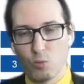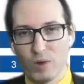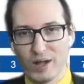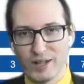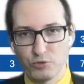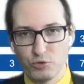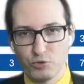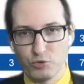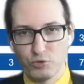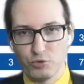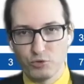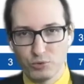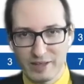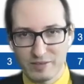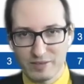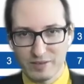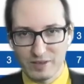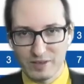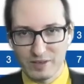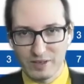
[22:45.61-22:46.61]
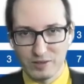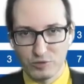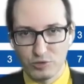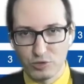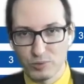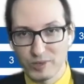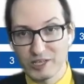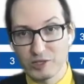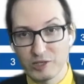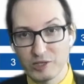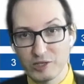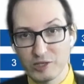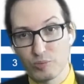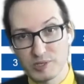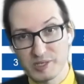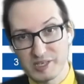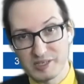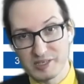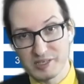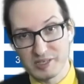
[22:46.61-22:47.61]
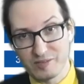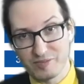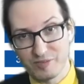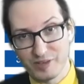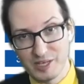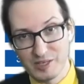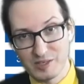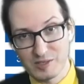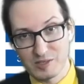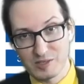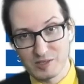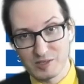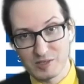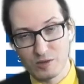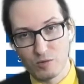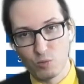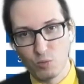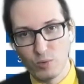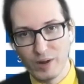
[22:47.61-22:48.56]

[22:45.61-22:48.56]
what you get during the processing phase